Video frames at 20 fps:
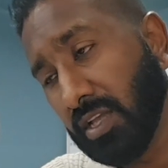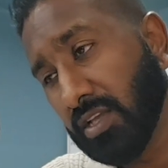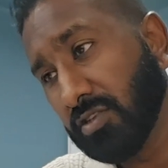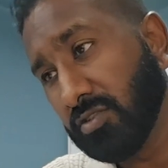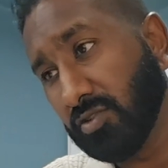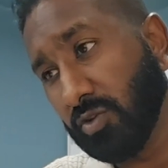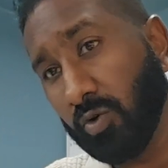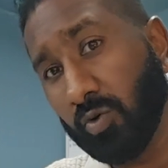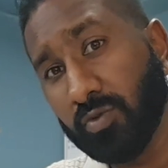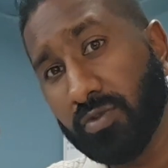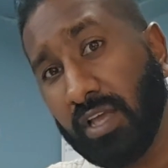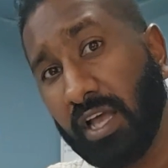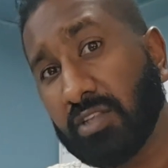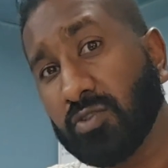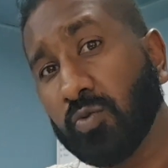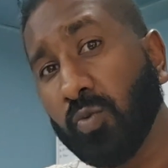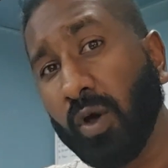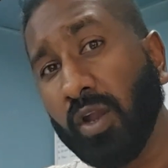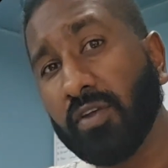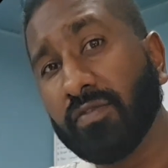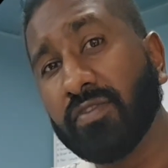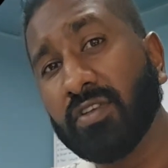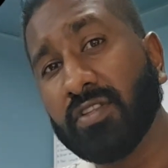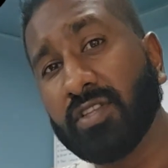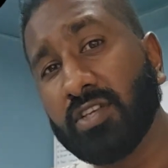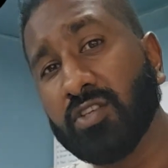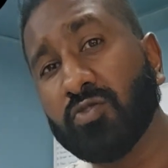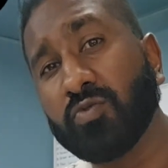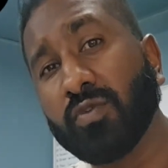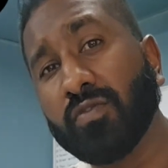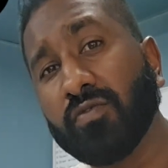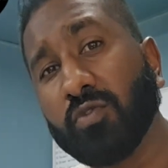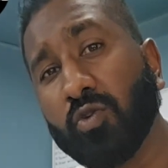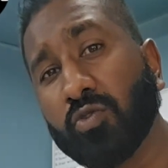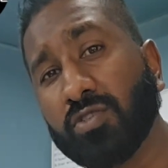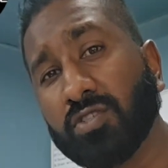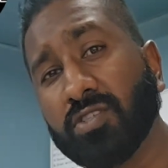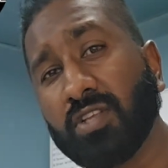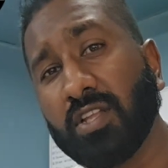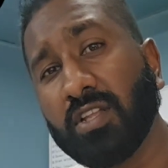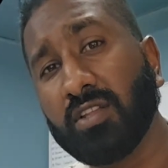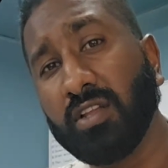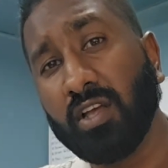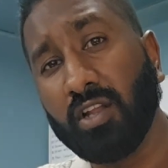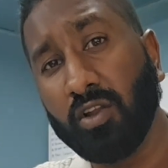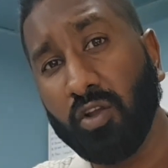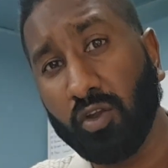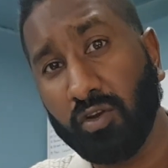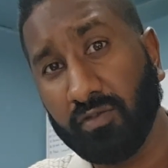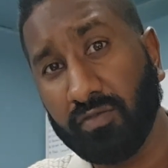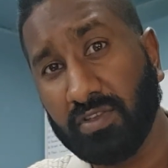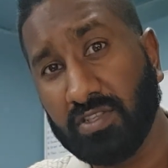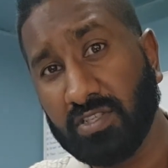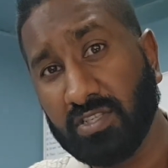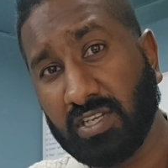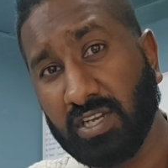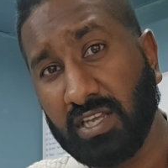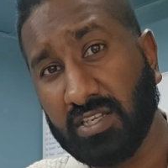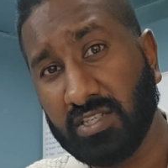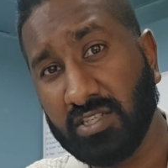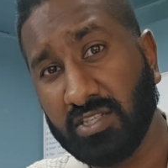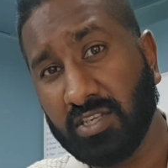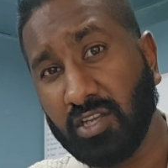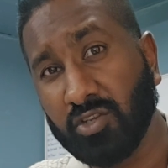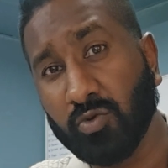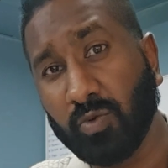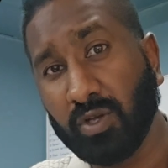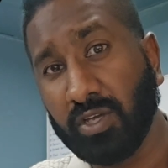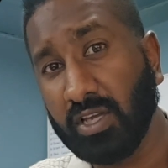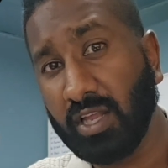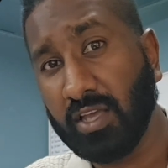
So that's one of the things we've noticed that a lot of installations are doing.